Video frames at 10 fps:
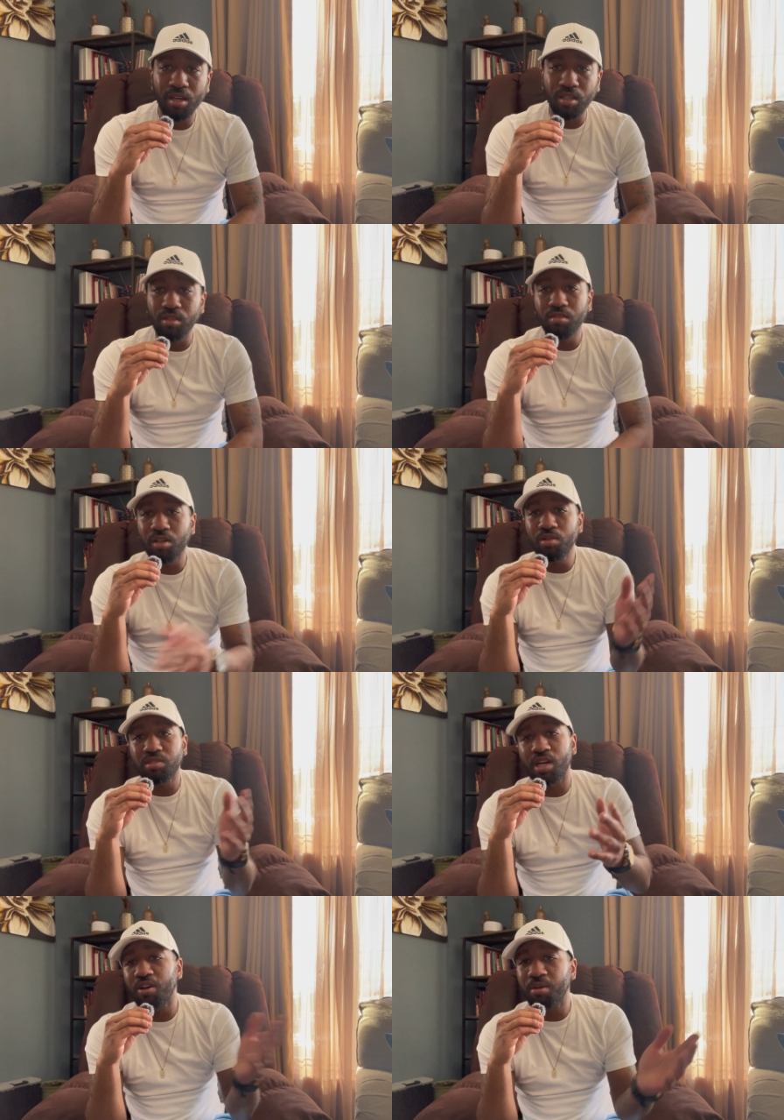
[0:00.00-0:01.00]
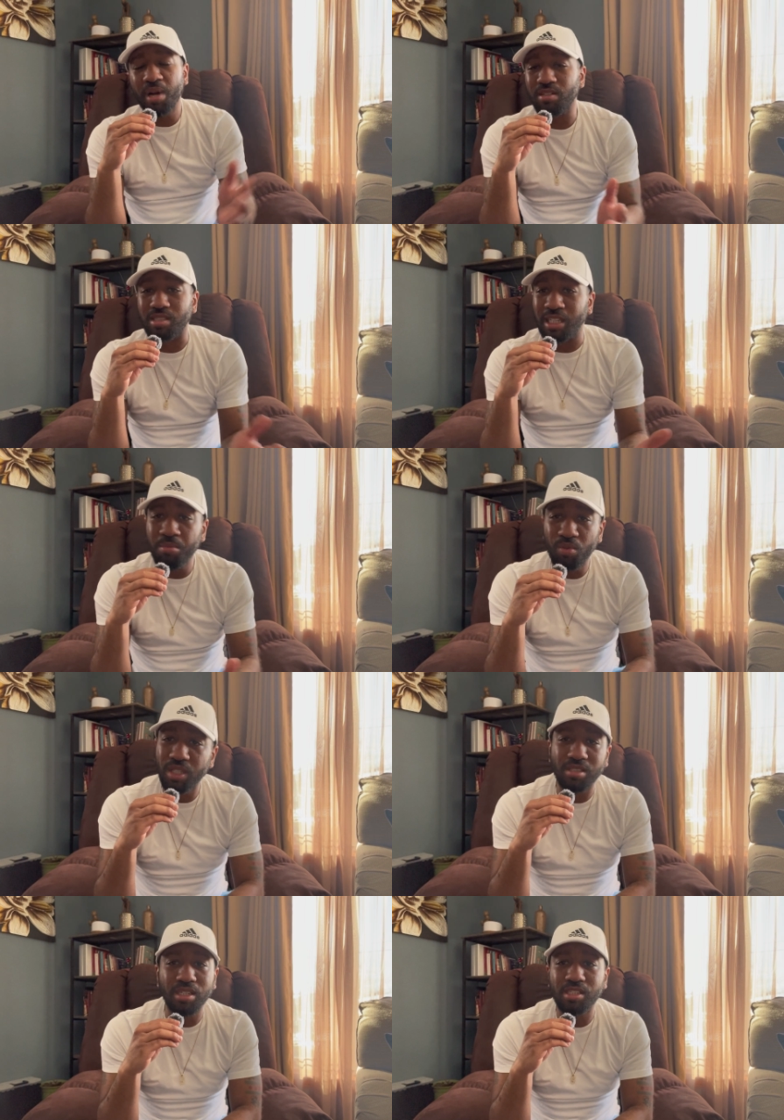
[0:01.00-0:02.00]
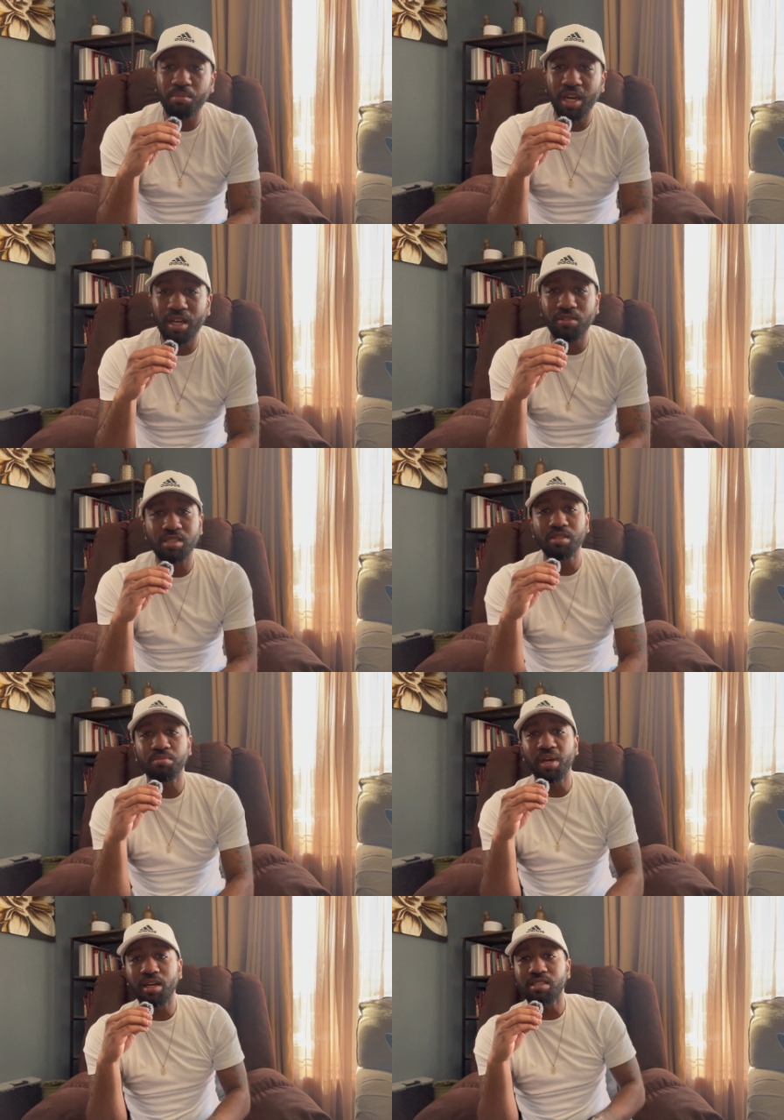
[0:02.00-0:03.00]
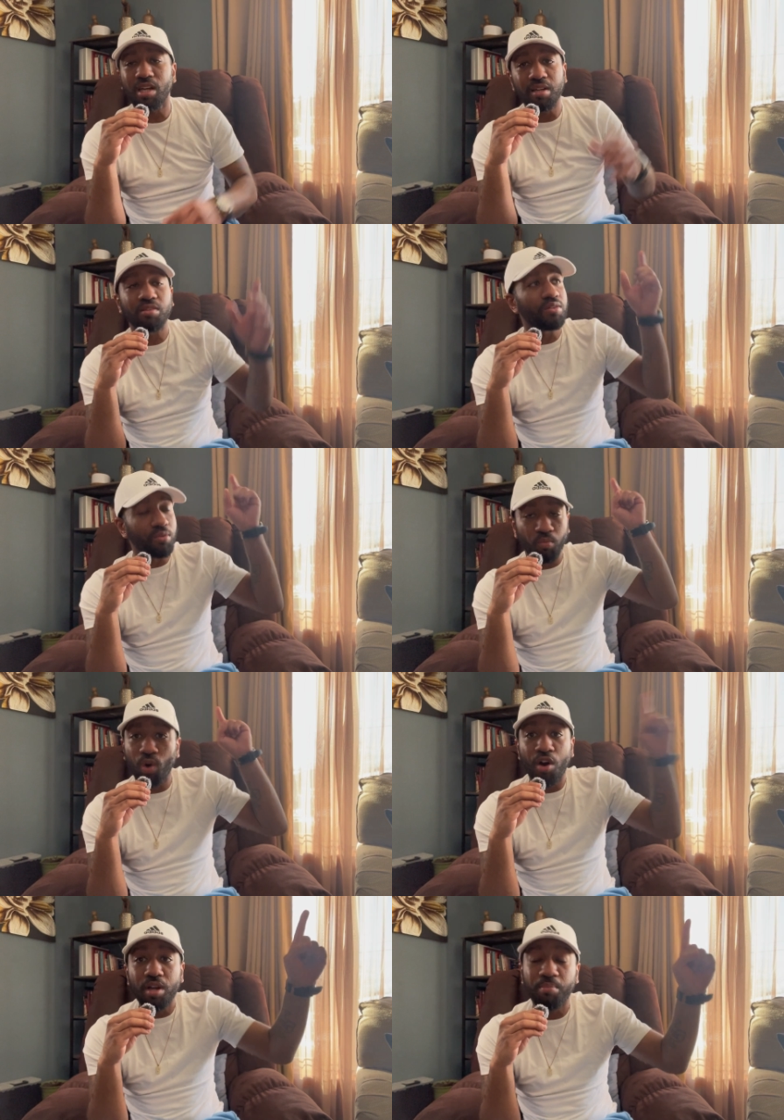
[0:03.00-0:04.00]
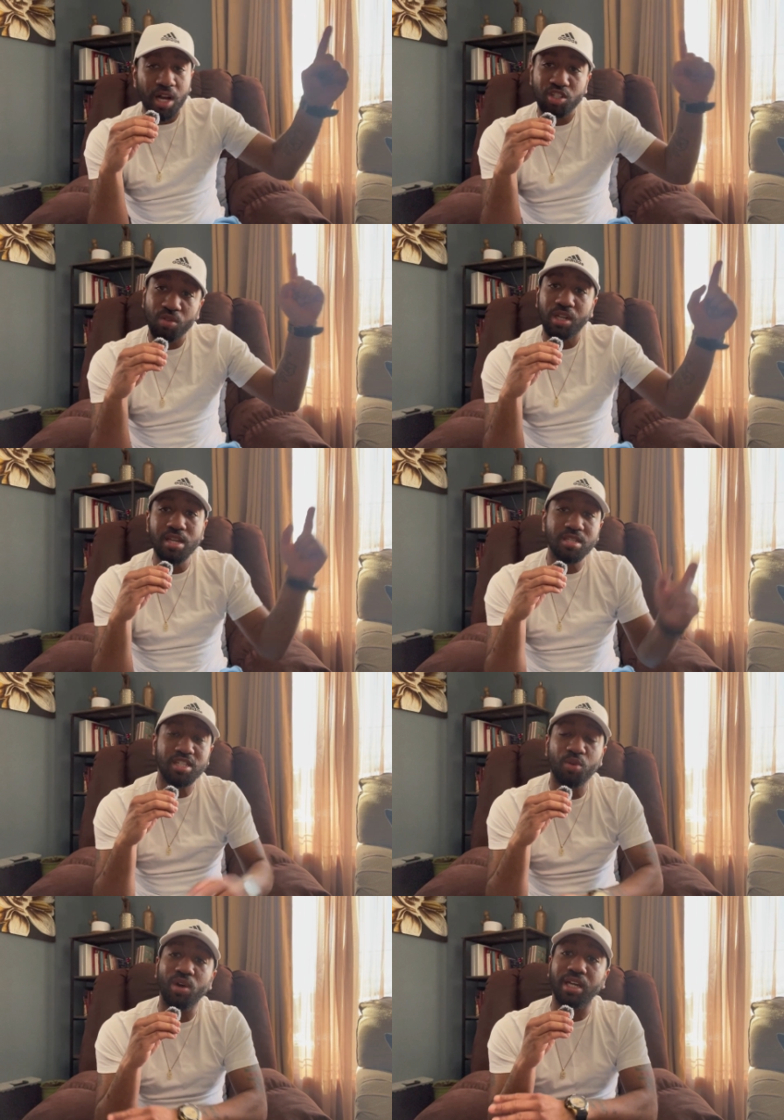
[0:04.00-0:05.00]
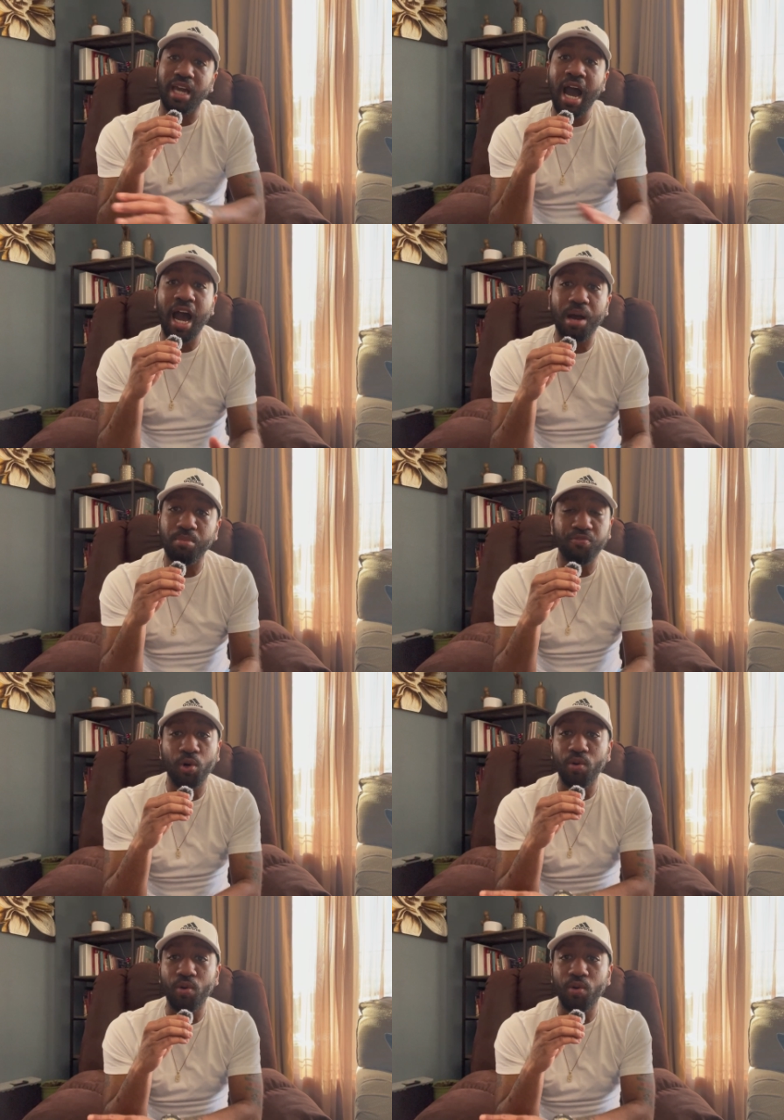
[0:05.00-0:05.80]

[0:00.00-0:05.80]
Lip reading: You know, talking about semen retention, man. Man, worry about your relationship with God before